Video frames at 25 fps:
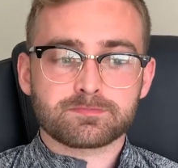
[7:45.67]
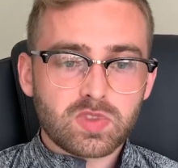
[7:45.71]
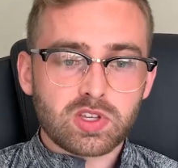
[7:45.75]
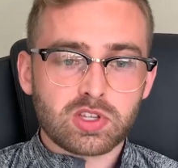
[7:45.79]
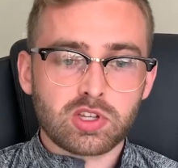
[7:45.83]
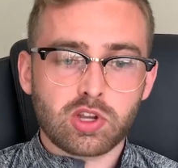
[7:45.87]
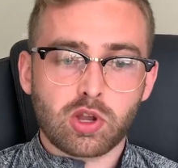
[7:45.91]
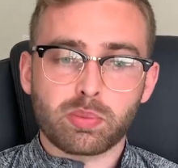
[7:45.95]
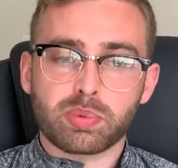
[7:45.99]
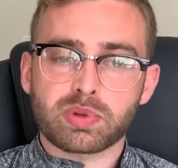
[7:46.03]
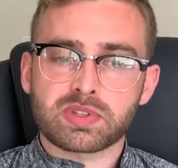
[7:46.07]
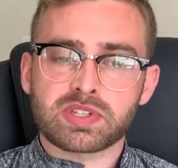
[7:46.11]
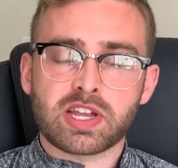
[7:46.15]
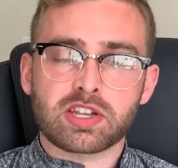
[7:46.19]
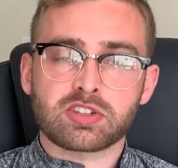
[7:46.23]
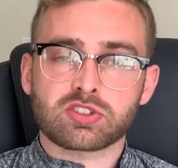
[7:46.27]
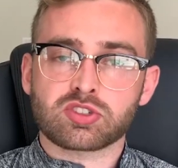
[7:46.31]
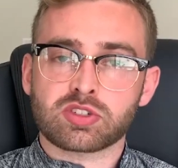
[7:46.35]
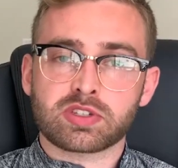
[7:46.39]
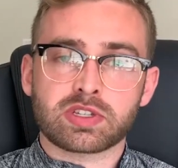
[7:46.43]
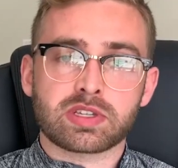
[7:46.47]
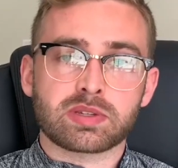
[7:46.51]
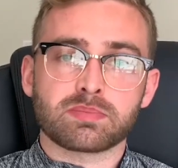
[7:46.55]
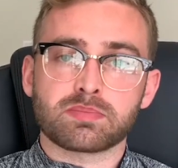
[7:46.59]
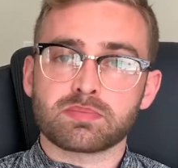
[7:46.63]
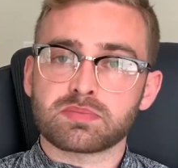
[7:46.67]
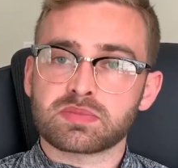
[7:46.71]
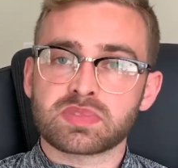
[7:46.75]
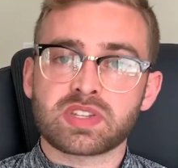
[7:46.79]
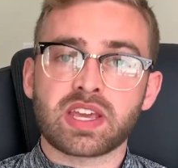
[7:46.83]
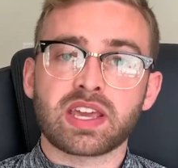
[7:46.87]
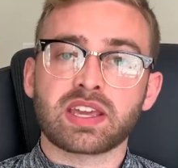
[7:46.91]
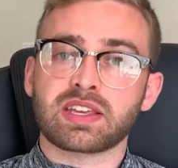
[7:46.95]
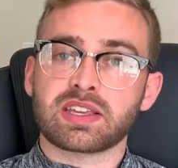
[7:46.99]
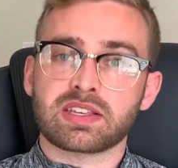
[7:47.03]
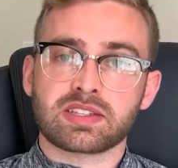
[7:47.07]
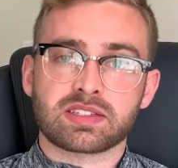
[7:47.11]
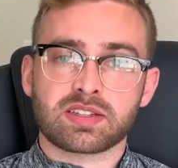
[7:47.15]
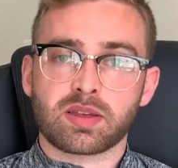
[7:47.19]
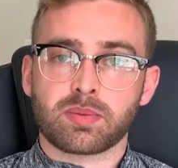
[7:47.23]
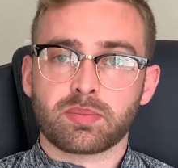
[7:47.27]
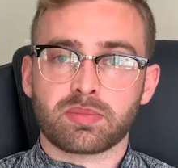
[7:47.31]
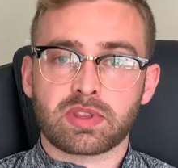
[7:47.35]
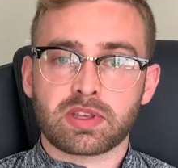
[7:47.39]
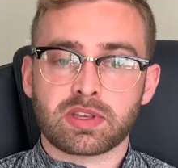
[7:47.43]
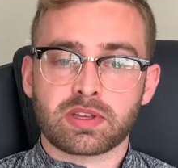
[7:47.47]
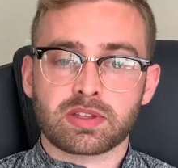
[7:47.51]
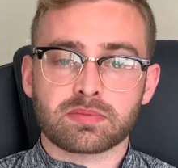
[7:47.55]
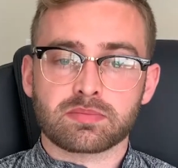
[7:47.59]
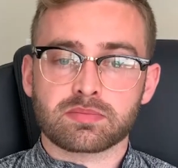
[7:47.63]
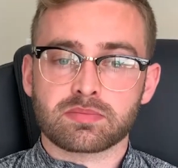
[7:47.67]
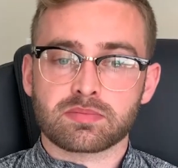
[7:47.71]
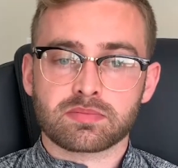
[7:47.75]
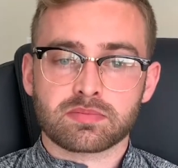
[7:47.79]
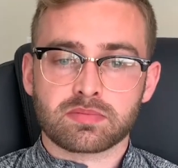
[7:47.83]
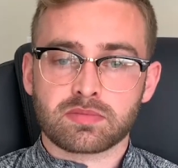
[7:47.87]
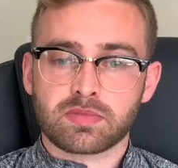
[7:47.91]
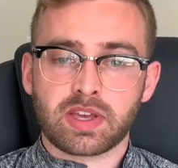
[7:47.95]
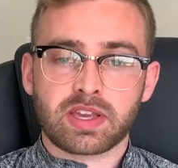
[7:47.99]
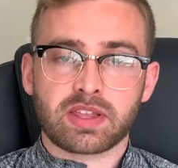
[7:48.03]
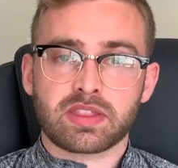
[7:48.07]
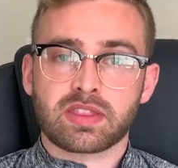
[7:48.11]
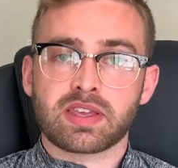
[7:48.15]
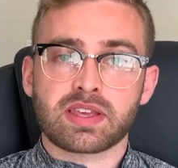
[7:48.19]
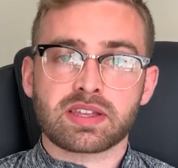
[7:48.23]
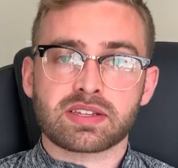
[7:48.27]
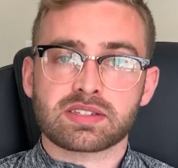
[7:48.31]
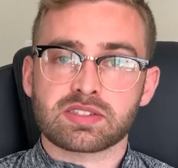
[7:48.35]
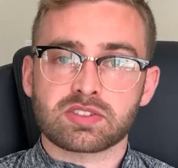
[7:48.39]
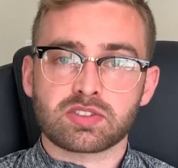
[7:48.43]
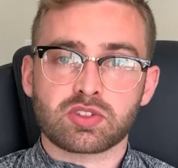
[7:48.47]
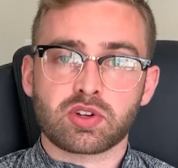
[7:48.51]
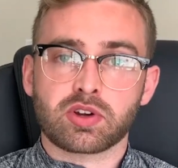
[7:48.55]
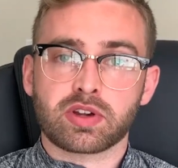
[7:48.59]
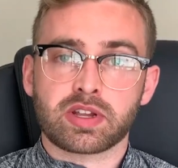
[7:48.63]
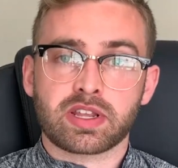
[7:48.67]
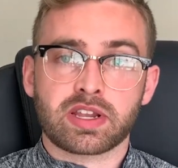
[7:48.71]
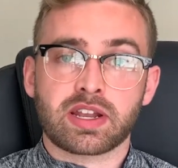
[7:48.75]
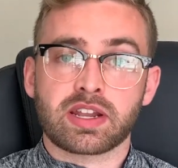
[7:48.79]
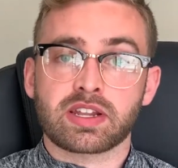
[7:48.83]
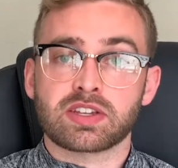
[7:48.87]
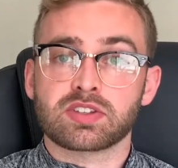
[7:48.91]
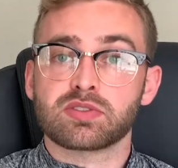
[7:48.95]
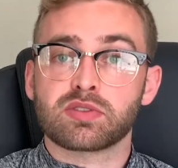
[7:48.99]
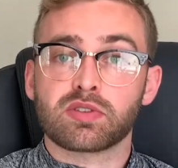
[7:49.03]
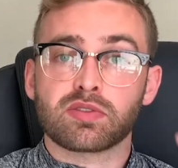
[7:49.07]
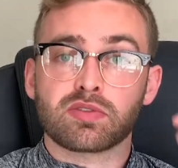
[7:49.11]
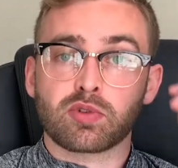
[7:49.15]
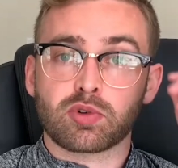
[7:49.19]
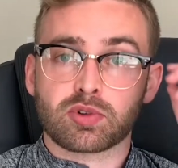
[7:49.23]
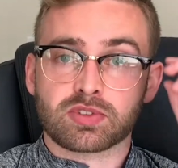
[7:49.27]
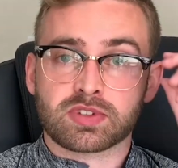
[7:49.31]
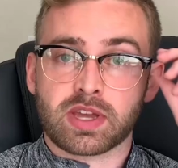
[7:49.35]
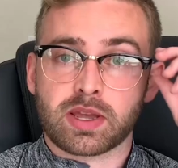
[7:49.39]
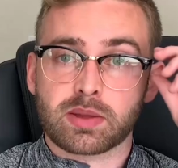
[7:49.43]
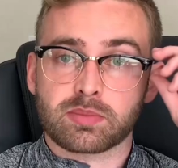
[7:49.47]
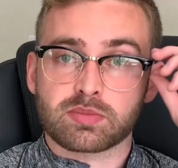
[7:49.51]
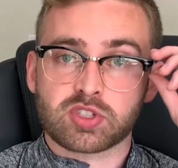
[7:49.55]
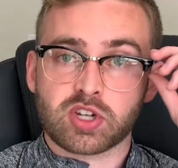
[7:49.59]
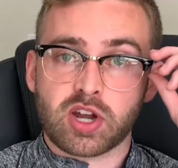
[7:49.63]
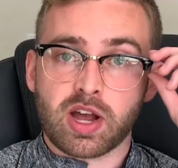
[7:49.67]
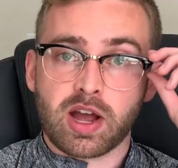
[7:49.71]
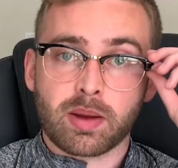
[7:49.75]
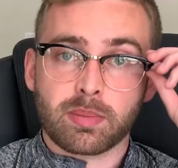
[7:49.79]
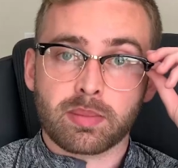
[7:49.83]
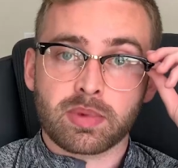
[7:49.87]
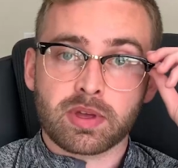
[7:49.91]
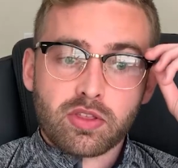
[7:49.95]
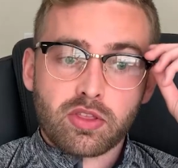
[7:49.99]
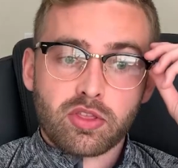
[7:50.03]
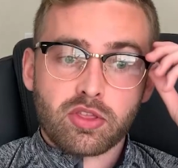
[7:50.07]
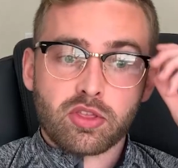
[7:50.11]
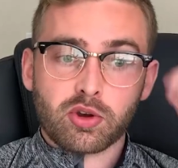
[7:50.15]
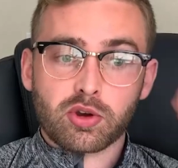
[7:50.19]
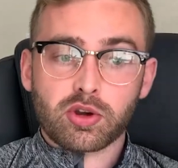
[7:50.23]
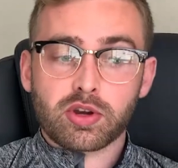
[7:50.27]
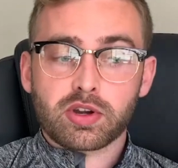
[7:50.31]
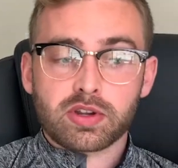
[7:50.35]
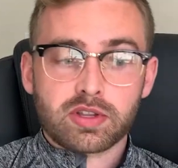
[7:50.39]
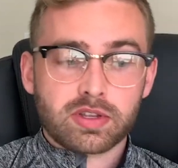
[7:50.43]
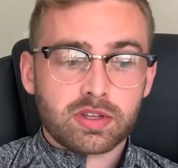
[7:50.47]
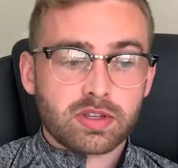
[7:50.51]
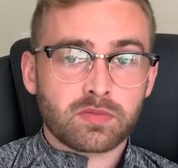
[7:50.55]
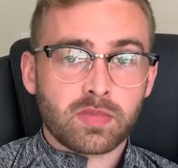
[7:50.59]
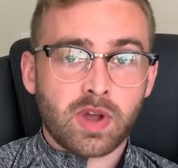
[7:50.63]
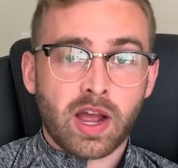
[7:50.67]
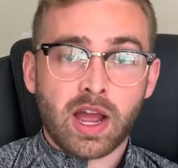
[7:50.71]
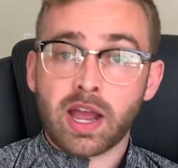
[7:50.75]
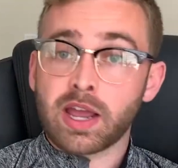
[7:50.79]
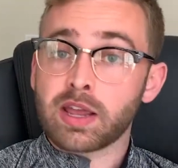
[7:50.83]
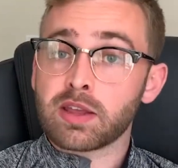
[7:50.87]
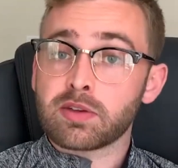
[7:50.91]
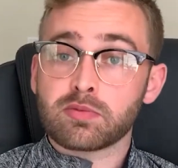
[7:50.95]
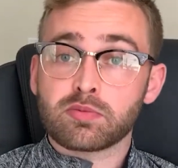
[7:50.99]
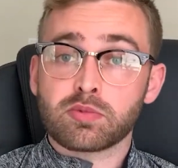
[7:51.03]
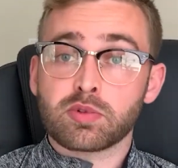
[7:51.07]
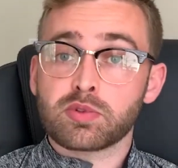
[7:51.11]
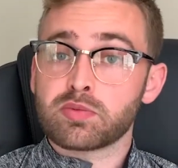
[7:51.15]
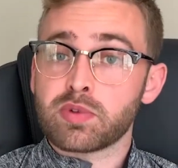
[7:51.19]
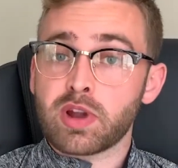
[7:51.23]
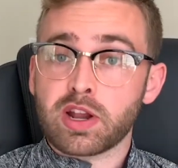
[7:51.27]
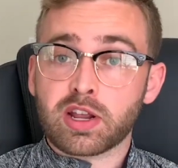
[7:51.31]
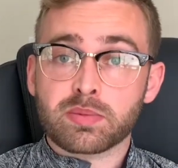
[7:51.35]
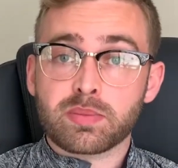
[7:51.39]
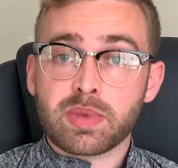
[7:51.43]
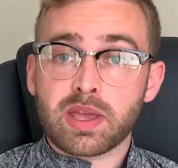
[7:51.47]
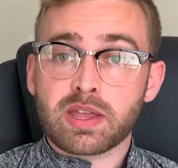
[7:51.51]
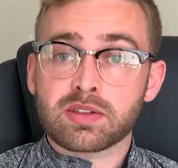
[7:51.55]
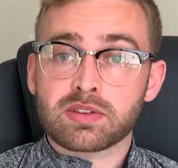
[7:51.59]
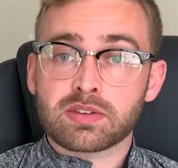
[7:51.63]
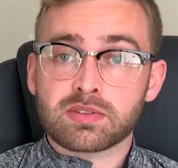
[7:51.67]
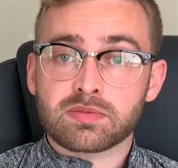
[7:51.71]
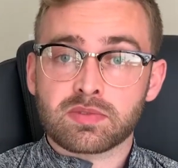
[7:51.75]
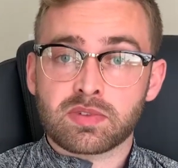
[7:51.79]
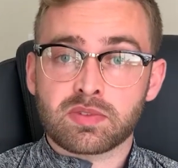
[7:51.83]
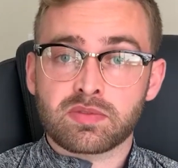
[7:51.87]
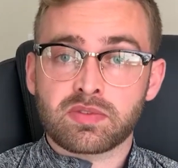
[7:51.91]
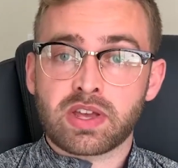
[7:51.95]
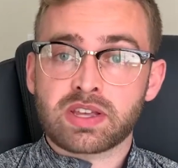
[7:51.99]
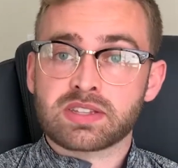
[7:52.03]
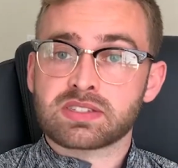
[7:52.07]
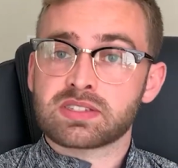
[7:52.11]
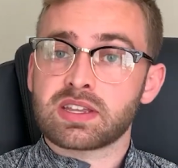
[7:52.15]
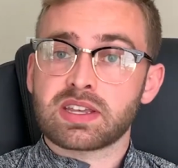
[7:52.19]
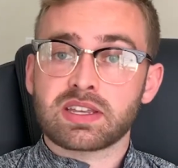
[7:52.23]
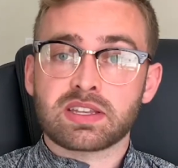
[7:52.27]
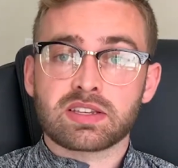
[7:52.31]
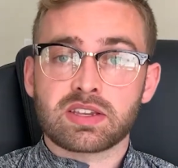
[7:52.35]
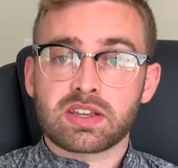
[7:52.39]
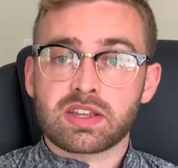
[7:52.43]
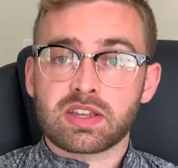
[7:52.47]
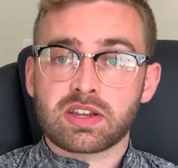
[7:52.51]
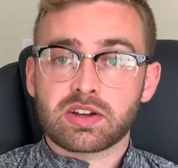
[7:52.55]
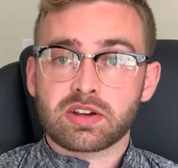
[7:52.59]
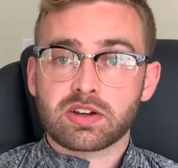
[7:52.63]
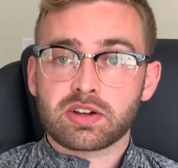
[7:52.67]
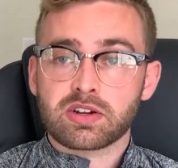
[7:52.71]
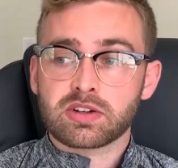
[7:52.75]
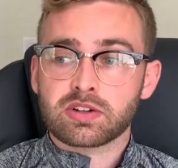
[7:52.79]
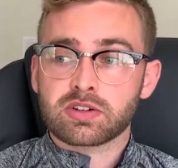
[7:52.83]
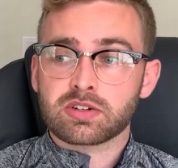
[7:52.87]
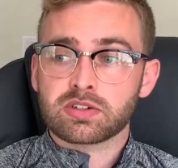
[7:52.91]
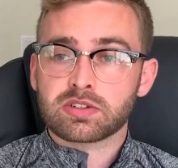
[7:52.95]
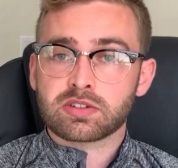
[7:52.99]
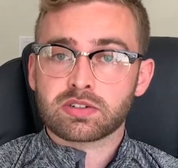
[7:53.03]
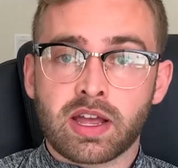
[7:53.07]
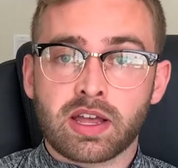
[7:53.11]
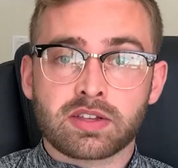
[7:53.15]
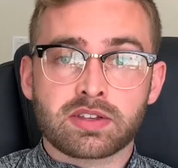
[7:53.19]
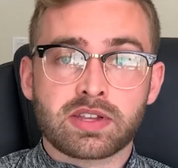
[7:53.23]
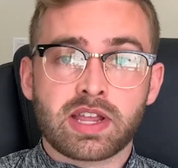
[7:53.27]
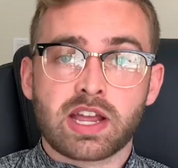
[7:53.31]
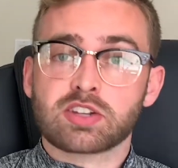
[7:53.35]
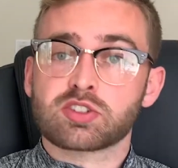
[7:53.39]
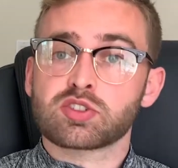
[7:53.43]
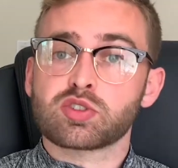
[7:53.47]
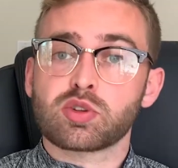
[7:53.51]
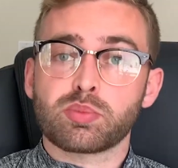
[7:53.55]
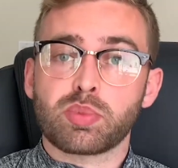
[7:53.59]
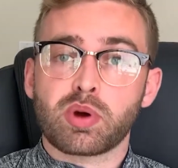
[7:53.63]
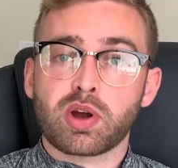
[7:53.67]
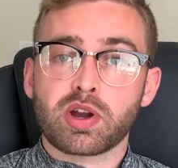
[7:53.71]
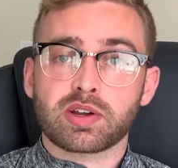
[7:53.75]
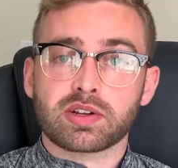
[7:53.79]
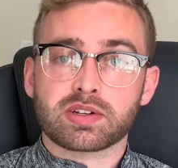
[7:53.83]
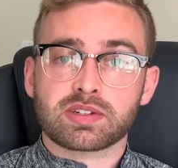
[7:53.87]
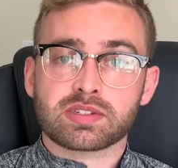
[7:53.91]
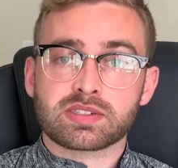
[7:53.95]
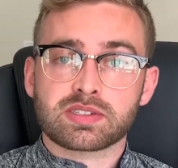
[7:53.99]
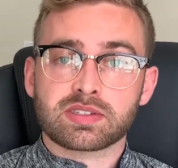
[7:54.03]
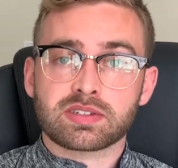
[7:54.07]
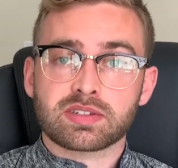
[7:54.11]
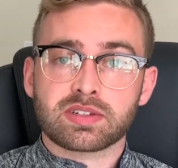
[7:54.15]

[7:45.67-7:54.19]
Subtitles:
potentially taking something like this and turning it into a full-time job. Third, I would recommend investing near national parks.